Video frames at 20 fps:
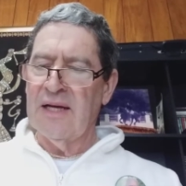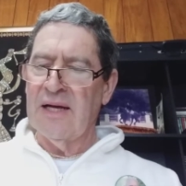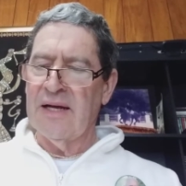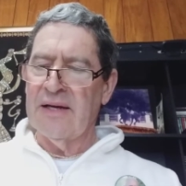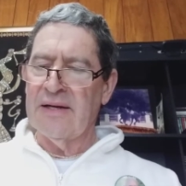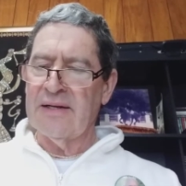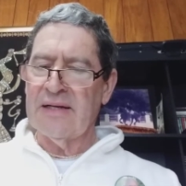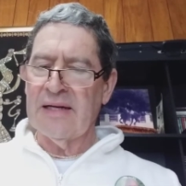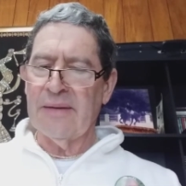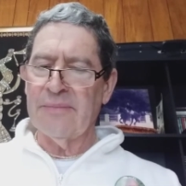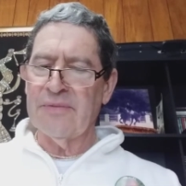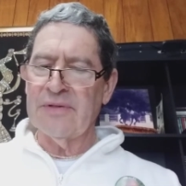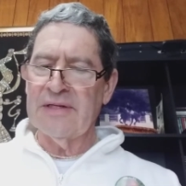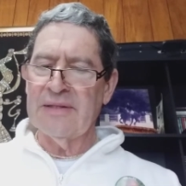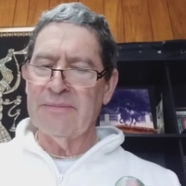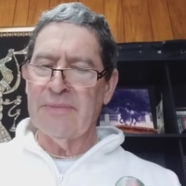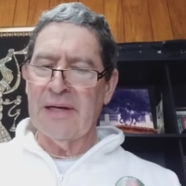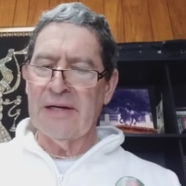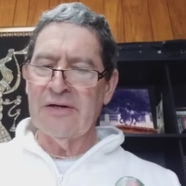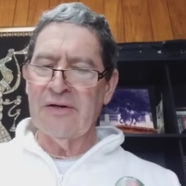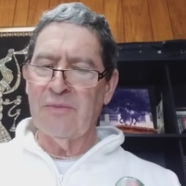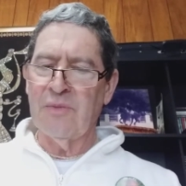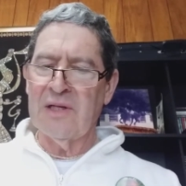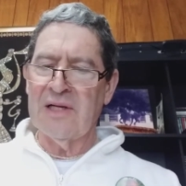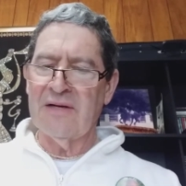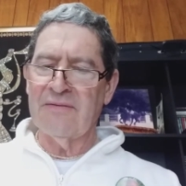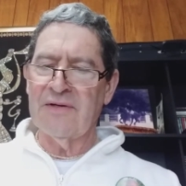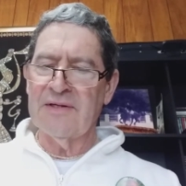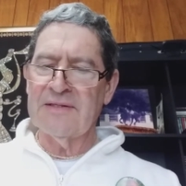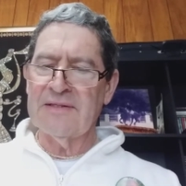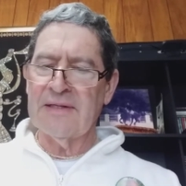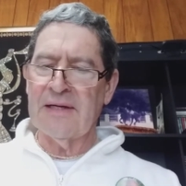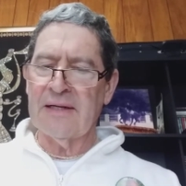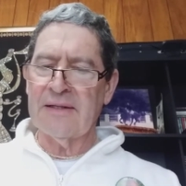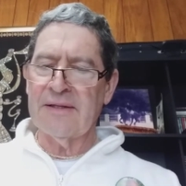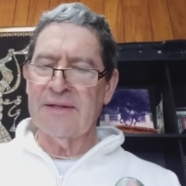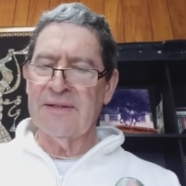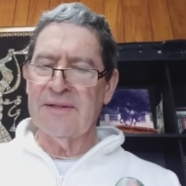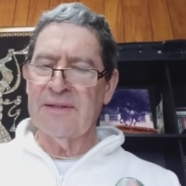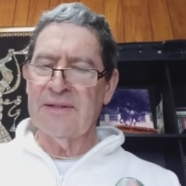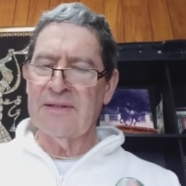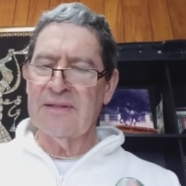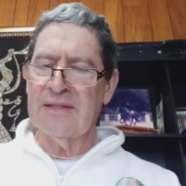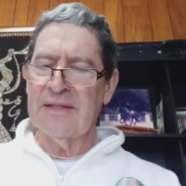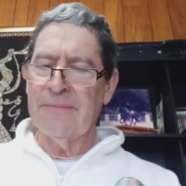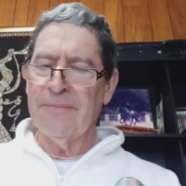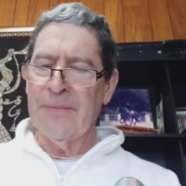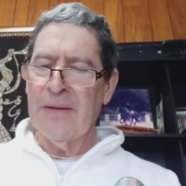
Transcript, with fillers: and accompanied by her beloved Sakis,